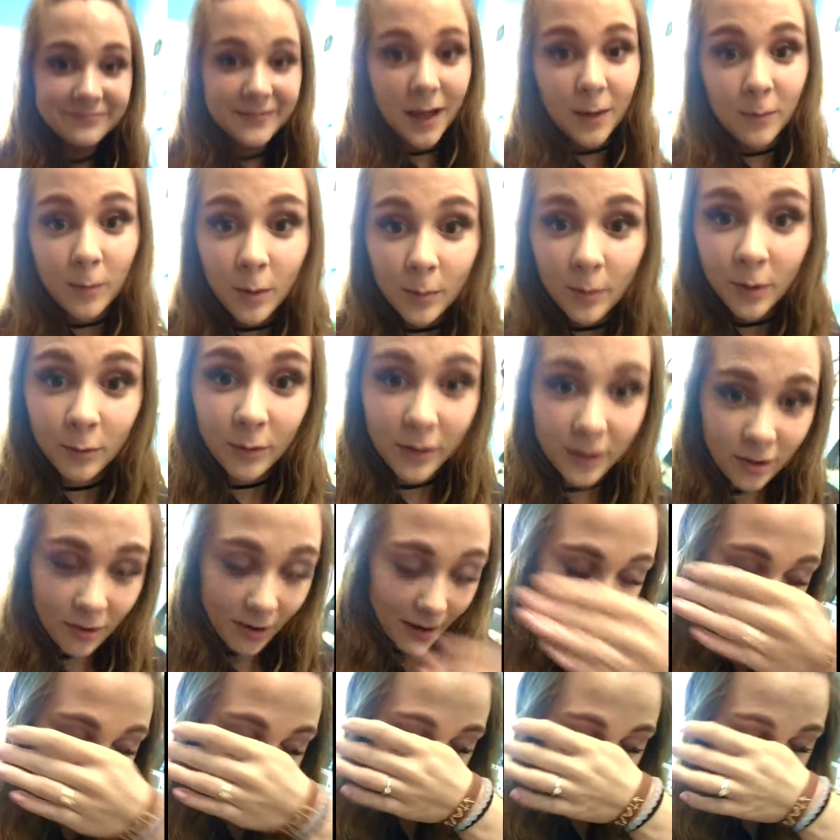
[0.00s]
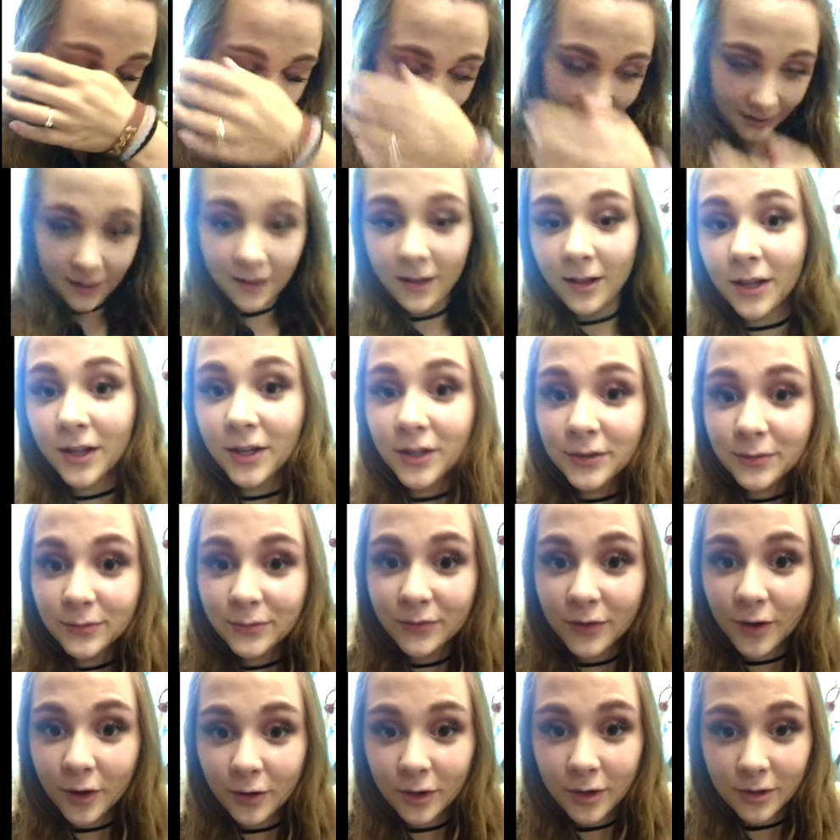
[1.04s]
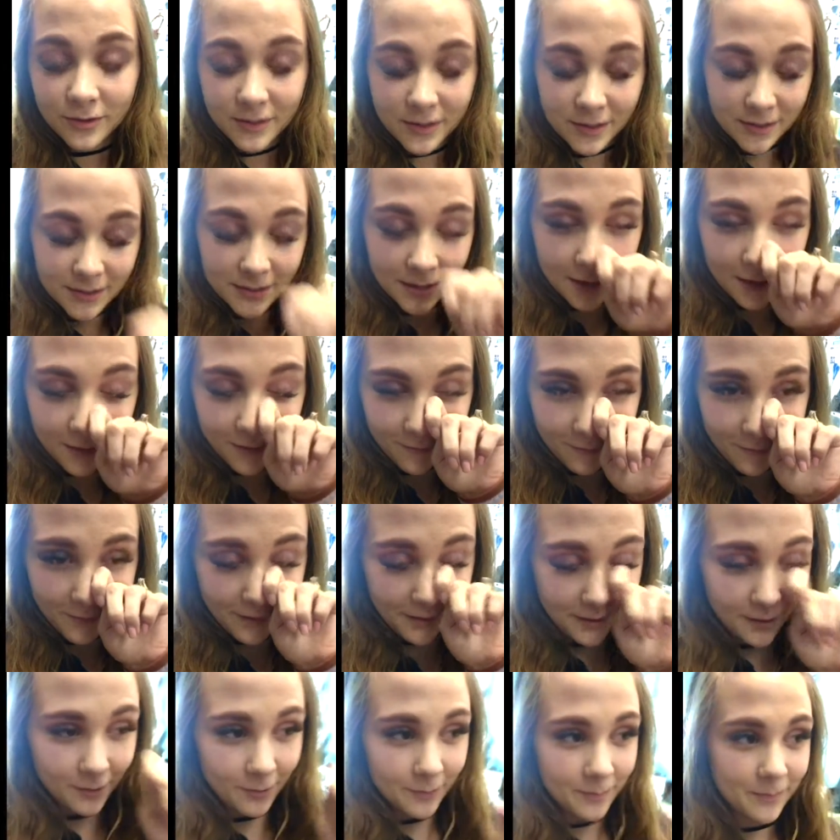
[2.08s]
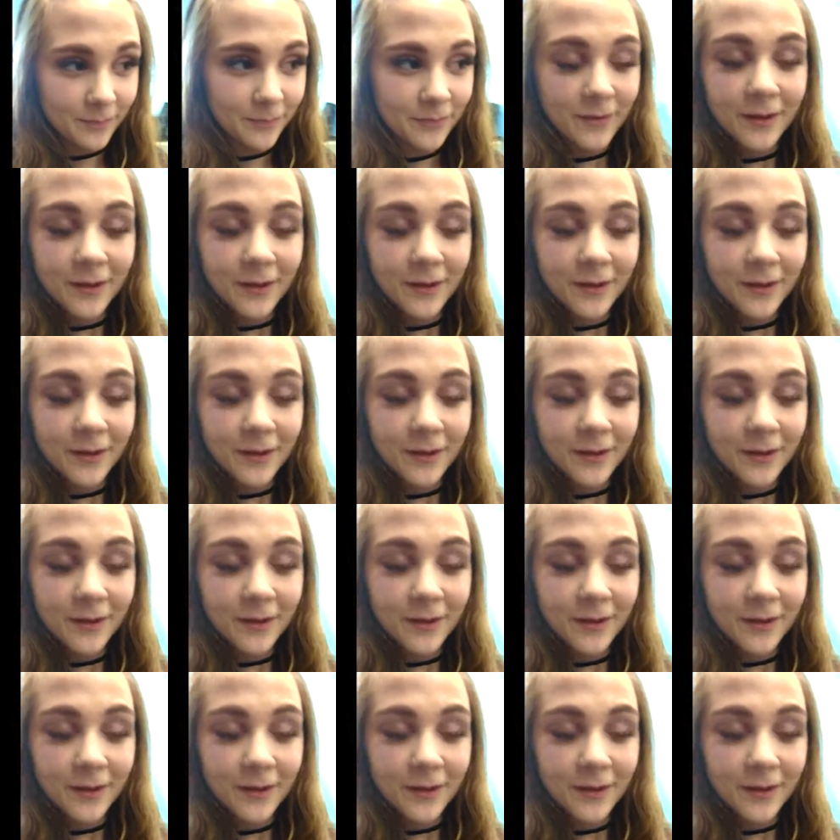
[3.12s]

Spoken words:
That moment when you accidentally click photos instead of the video.